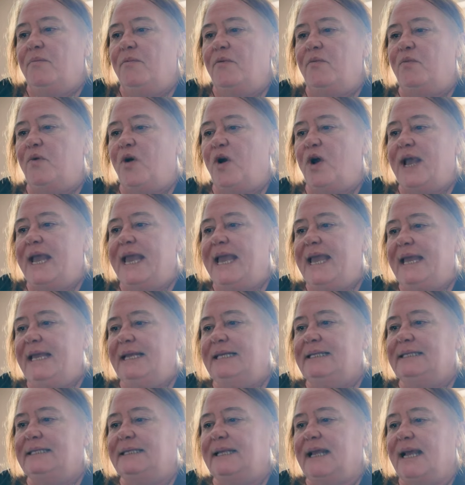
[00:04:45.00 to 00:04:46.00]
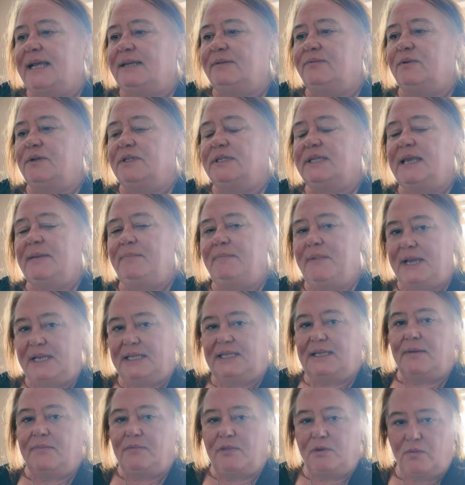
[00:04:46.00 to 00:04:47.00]
But what he said was he
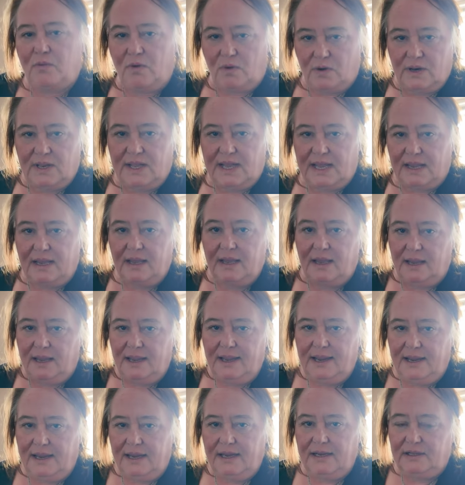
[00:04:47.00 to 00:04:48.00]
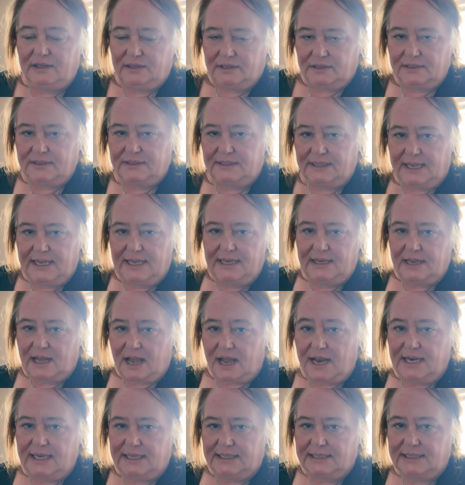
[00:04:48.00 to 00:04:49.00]
picked up the one that he'd seen
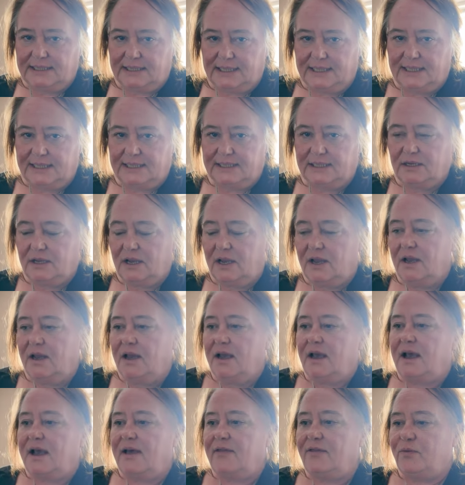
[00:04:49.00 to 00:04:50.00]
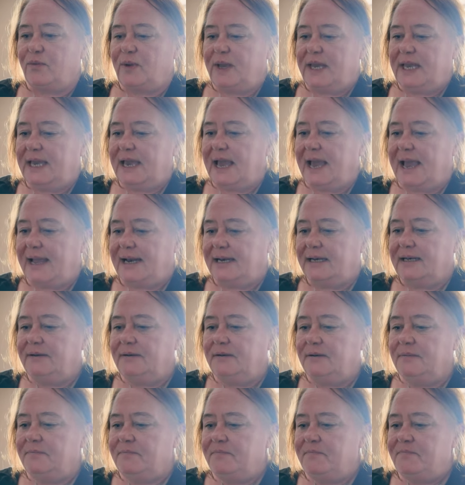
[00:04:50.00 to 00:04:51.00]
that I listed at the weekend.
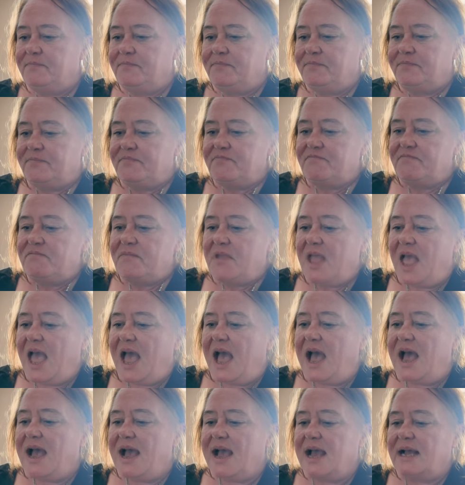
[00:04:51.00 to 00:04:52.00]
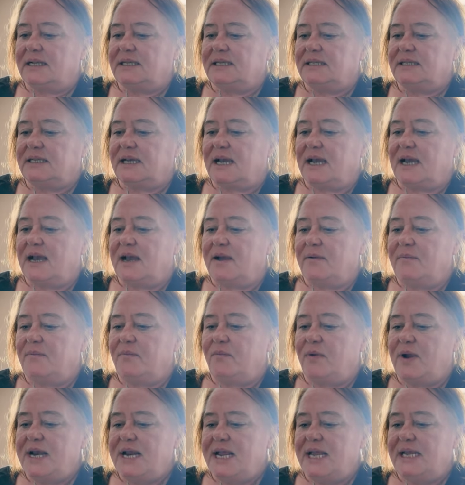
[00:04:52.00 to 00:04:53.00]
And
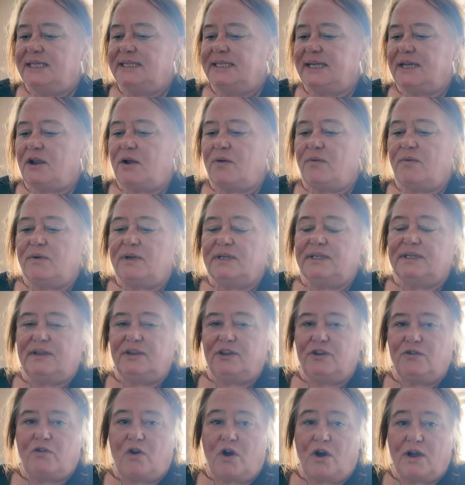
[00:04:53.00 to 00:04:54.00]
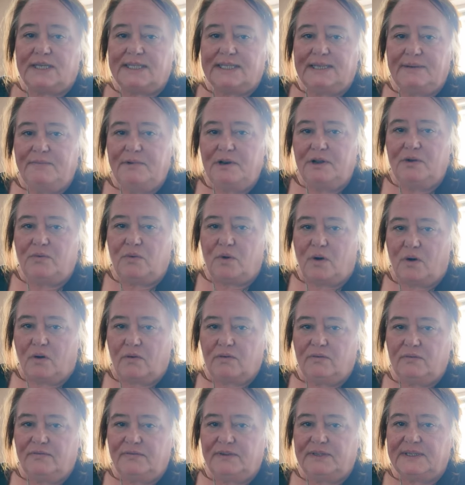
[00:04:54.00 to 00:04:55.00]
when he said, oh, you've got a similar
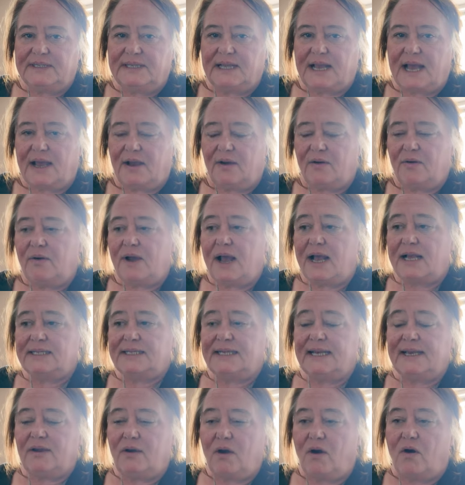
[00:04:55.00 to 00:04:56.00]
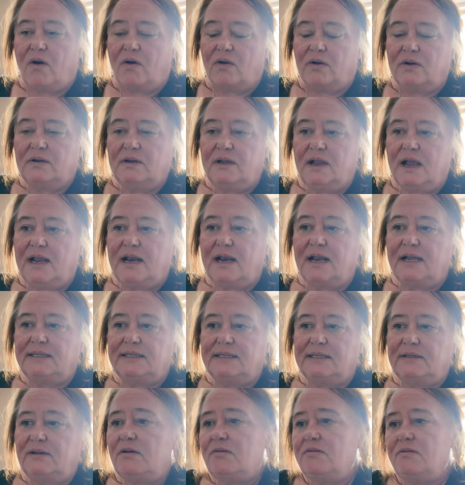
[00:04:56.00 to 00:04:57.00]
one for sale, has it gone? And I
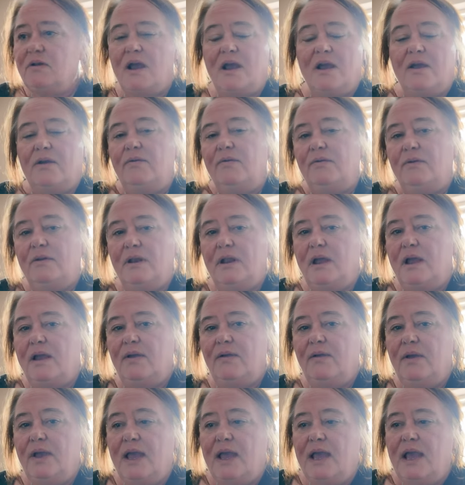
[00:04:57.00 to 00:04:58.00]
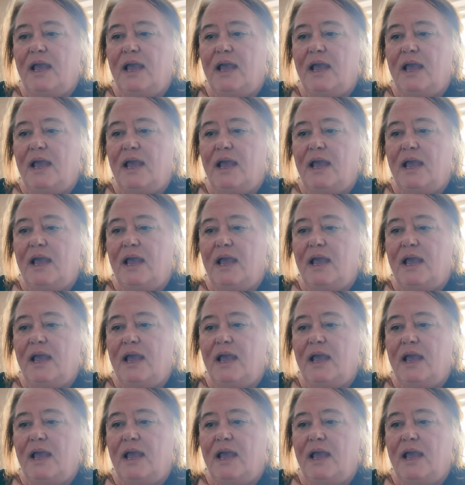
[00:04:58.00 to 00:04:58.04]
said, oh, no.